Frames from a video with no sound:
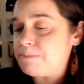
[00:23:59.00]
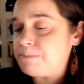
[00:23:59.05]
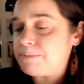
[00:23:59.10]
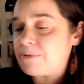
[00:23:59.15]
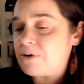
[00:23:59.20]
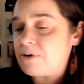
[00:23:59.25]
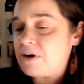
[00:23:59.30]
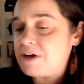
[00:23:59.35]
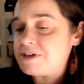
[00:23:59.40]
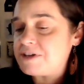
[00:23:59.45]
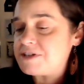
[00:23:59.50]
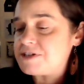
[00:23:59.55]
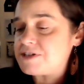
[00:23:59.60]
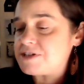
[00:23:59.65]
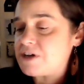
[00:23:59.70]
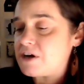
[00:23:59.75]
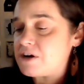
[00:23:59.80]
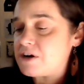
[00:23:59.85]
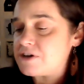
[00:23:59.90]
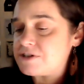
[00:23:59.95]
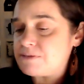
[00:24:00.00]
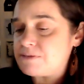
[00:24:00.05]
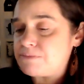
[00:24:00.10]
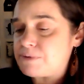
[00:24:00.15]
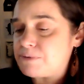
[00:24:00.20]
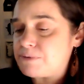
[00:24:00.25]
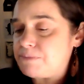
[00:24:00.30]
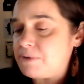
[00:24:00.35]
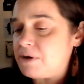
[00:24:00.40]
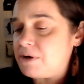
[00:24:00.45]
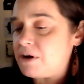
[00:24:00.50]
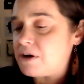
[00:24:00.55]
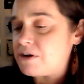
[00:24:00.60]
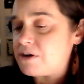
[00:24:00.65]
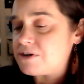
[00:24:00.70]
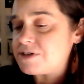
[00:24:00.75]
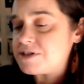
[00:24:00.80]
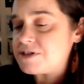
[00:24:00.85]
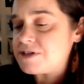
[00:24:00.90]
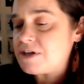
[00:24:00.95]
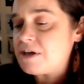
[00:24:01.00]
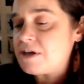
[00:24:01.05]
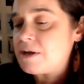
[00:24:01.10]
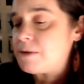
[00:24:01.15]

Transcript: bronze stars and purple hearts,